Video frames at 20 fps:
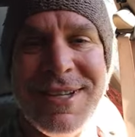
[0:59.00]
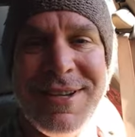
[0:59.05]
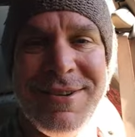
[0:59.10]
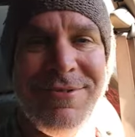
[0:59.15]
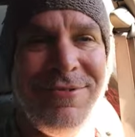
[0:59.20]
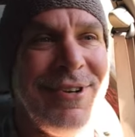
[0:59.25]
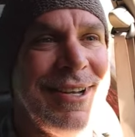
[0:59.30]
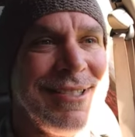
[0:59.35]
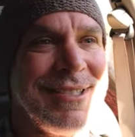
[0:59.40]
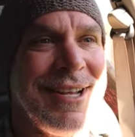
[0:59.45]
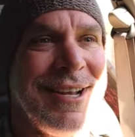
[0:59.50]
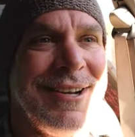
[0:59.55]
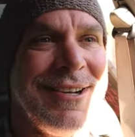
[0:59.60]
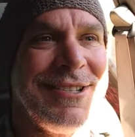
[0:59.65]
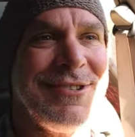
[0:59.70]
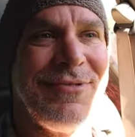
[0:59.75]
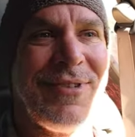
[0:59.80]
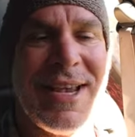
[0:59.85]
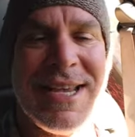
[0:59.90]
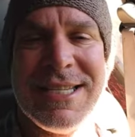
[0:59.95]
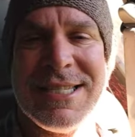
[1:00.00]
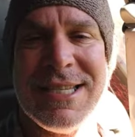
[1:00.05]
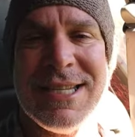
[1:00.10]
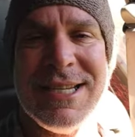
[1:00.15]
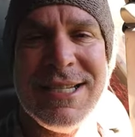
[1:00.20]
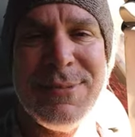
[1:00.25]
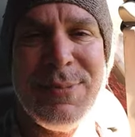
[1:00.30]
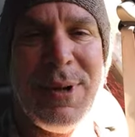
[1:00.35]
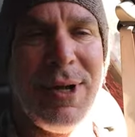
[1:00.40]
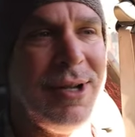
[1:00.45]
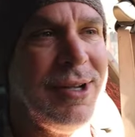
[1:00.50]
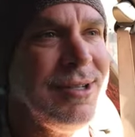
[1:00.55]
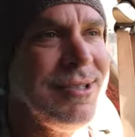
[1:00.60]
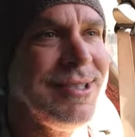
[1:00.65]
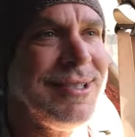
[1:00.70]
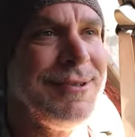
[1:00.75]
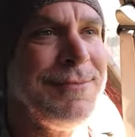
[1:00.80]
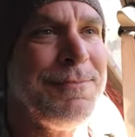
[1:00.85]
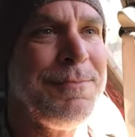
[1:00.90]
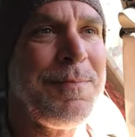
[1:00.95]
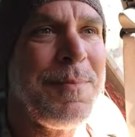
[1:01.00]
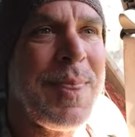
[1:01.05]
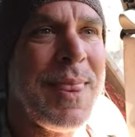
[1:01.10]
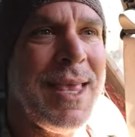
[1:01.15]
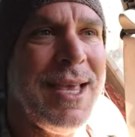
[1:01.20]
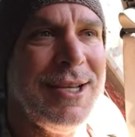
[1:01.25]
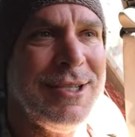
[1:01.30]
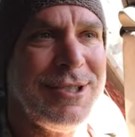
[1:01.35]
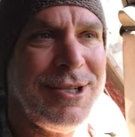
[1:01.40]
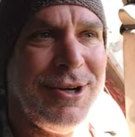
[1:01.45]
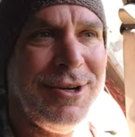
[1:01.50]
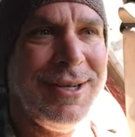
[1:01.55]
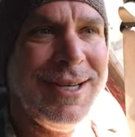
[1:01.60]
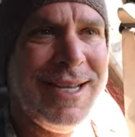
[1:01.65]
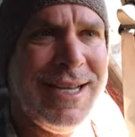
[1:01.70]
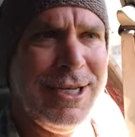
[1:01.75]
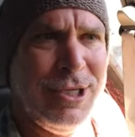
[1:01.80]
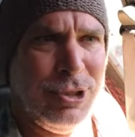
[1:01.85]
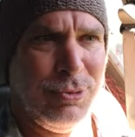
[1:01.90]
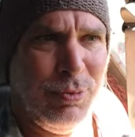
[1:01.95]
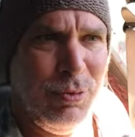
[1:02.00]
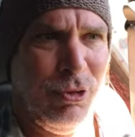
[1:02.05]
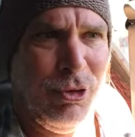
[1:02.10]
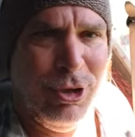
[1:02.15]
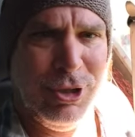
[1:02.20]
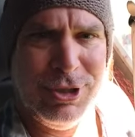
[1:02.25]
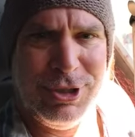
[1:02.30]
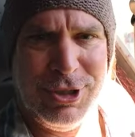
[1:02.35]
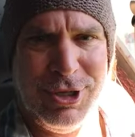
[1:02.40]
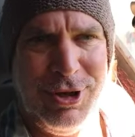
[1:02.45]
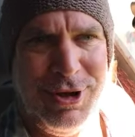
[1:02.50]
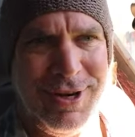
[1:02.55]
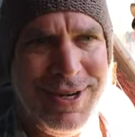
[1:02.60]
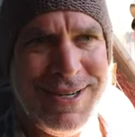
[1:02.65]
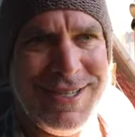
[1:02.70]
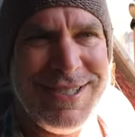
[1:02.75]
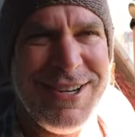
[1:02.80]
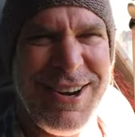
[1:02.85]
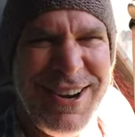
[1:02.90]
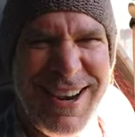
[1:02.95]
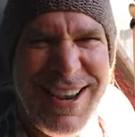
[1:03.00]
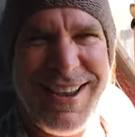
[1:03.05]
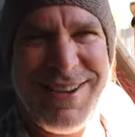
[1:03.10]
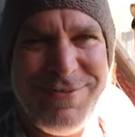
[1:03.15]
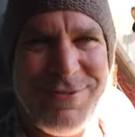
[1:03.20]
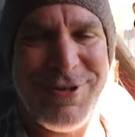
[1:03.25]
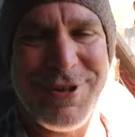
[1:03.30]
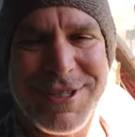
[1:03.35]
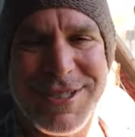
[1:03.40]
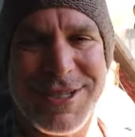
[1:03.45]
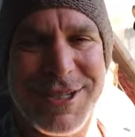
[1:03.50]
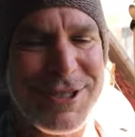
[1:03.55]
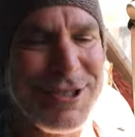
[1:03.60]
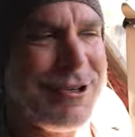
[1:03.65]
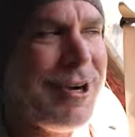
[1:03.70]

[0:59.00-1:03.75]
fuzz on his face and his balls and starting getting his voice start, you know, yeah, the voice starts